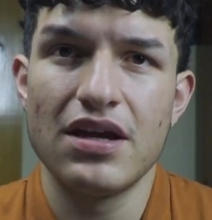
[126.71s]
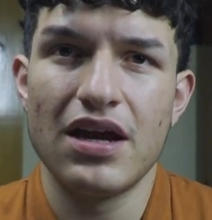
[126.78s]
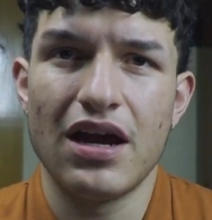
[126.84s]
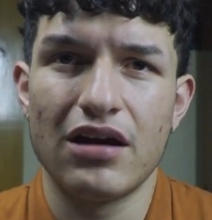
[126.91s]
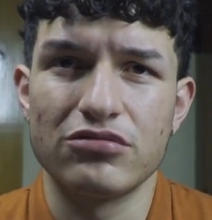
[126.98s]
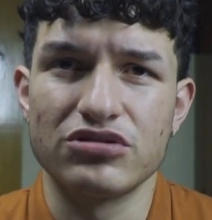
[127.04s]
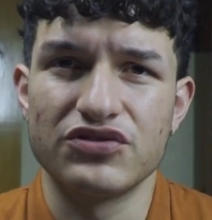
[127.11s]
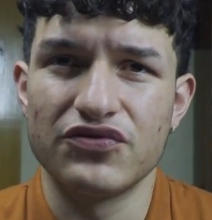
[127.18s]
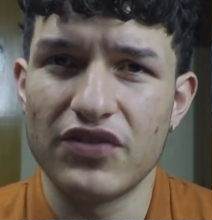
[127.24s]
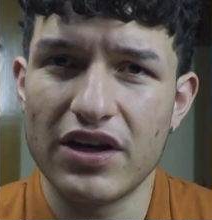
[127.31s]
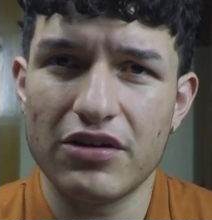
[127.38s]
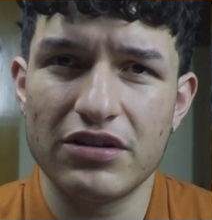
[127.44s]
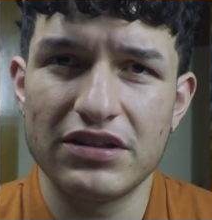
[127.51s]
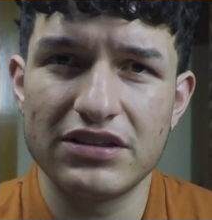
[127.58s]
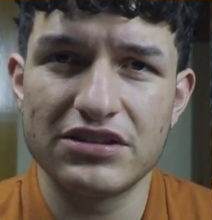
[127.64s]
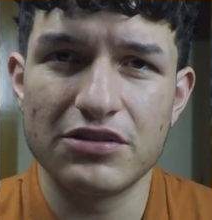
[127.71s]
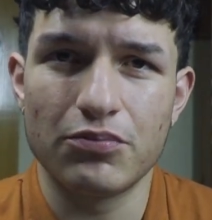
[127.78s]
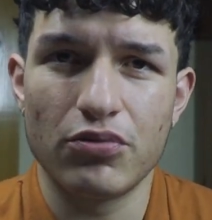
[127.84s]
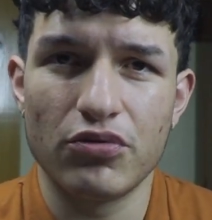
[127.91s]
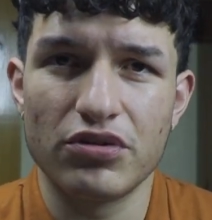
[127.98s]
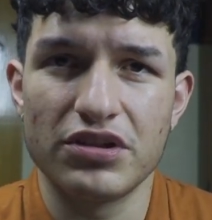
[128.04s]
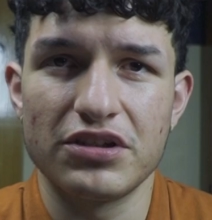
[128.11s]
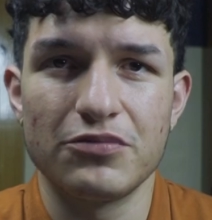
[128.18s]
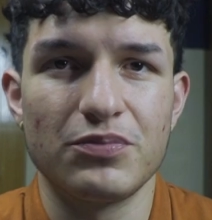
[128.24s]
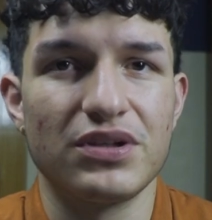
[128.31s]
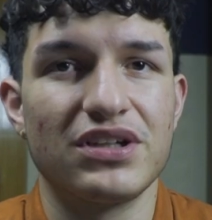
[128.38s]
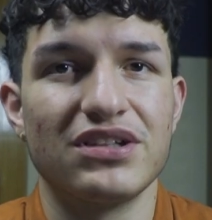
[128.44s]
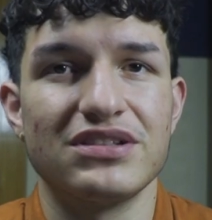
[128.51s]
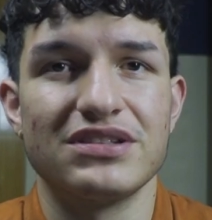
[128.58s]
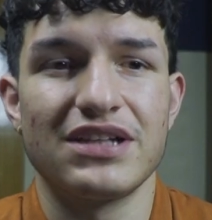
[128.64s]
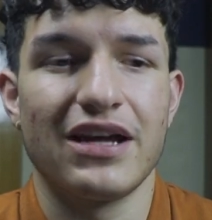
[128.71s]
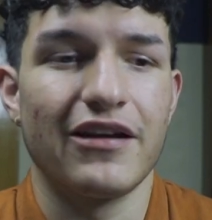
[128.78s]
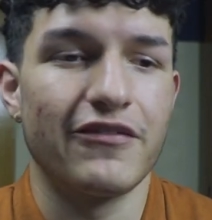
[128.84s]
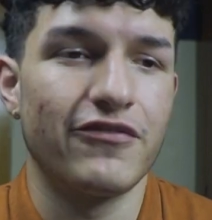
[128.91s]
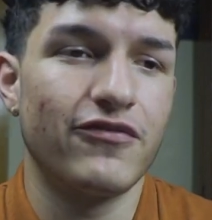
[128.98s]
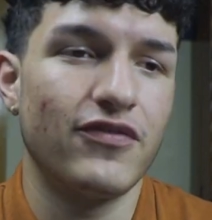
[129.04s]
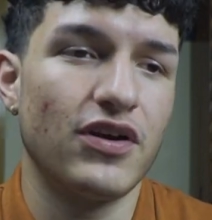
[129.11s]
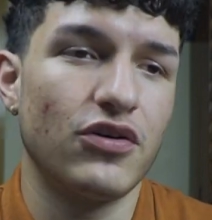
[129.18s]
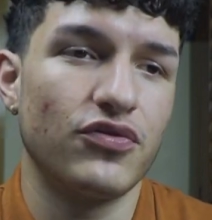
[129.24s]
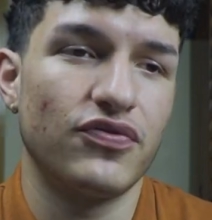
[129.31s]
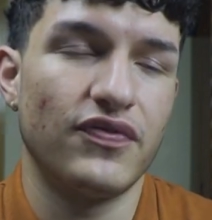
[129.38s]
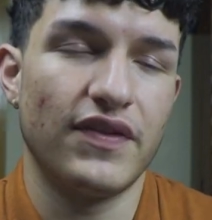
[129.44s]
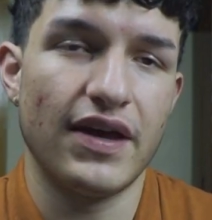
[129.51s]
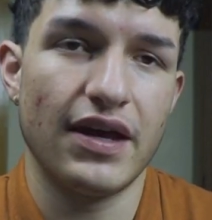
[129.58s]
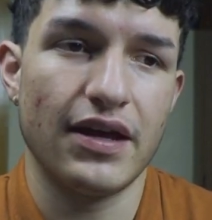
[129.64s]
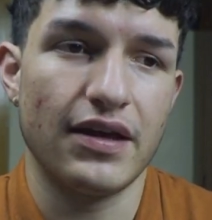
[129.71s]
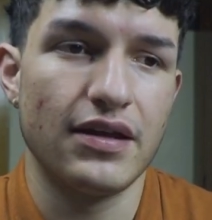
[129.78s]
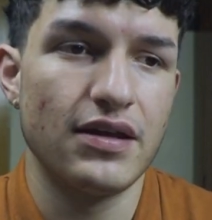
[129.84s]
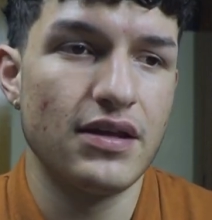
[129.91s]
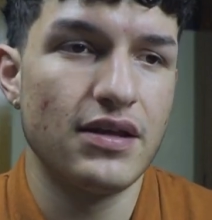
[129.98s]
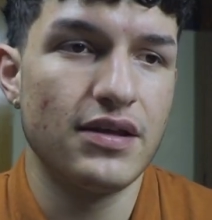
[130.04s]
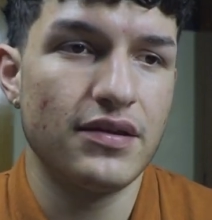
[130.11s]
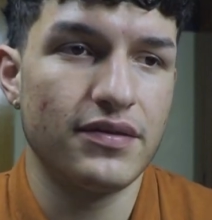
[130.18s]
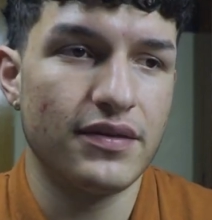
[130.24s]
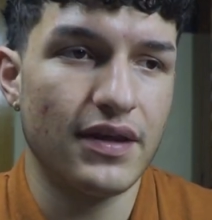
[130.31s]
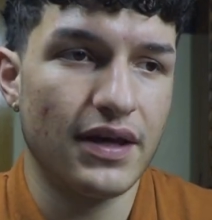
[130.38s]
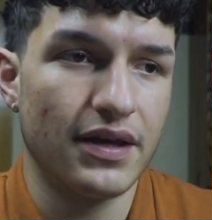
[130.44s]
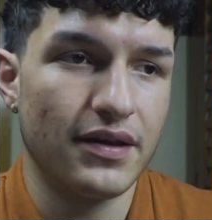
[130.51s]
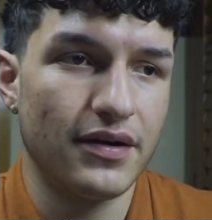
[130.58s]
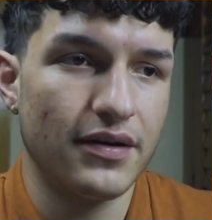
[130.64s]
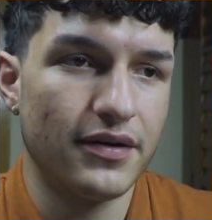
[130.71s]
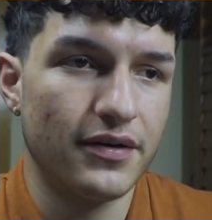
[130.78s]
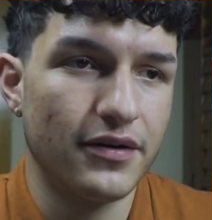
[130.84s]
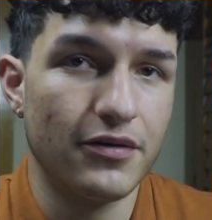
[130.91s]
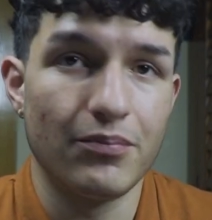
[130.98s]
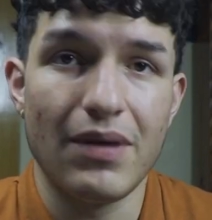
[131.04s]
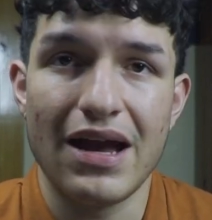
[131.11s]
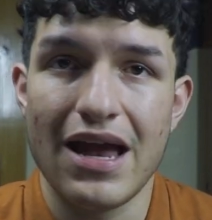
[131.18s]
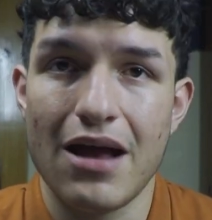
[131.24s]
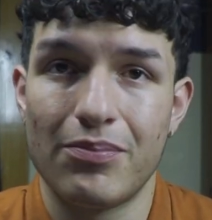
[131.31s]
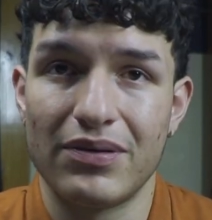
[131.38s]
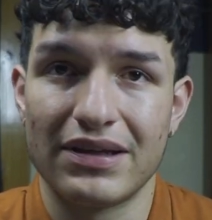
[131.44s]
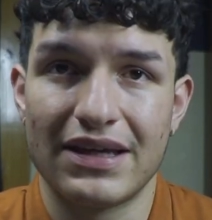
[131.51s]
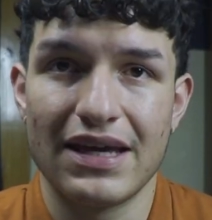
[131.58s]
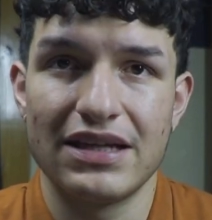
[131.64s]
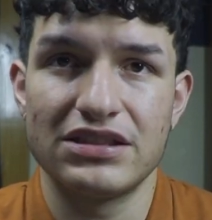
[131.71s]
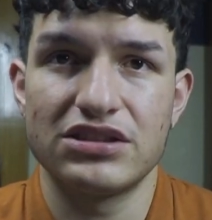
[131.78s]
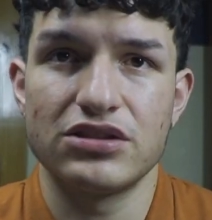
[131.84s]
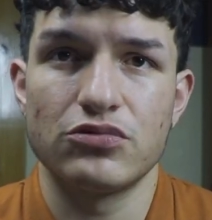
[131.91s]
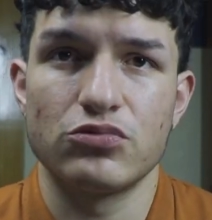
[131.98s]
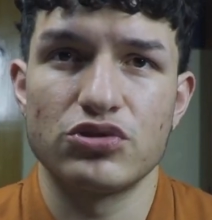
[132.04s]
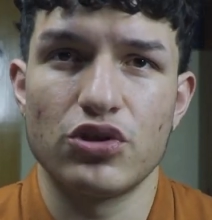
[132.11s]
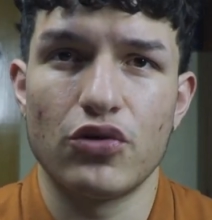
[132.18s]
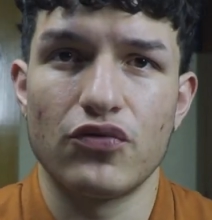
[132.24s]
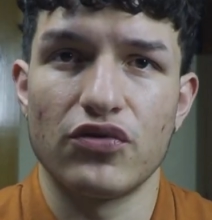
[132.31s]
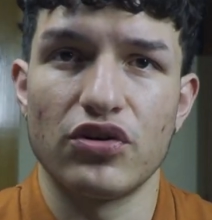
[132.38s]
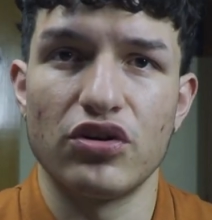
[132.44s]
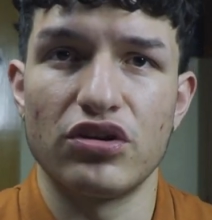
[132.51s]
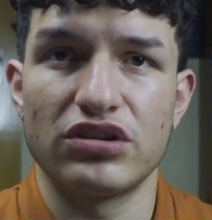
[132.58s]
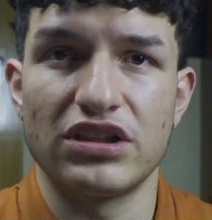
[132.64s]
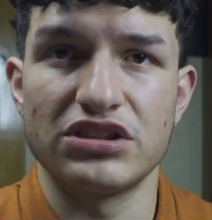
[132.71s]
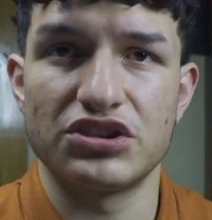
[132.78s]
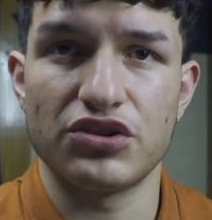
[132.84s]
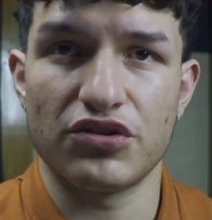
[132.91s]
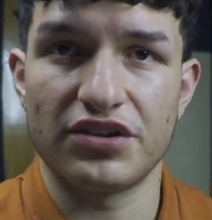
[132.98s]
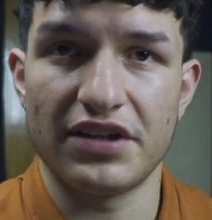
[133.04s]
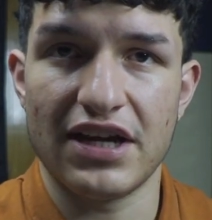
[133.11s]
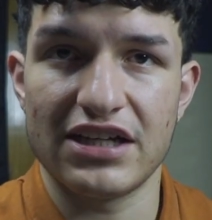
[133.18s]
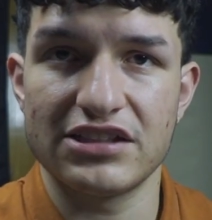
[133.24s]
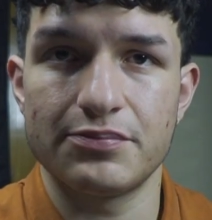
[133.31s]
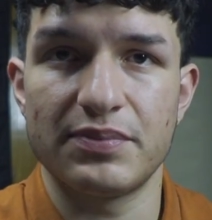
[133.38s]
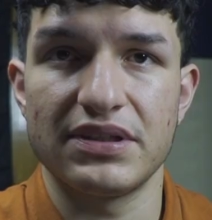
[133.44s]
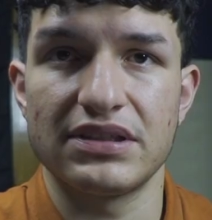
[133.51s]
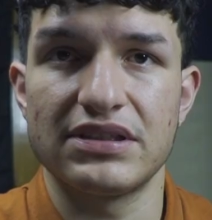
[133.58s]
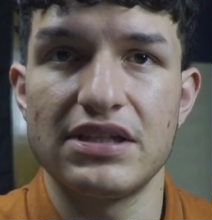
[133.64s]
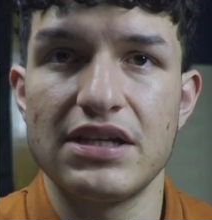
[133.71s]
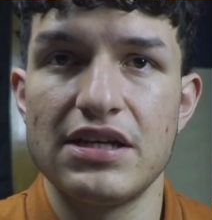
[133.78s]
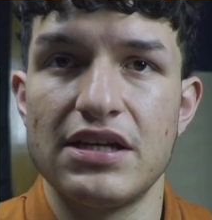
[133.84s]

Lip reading: I was very disappointed, because I felt that my application was overlooked in certain aspects,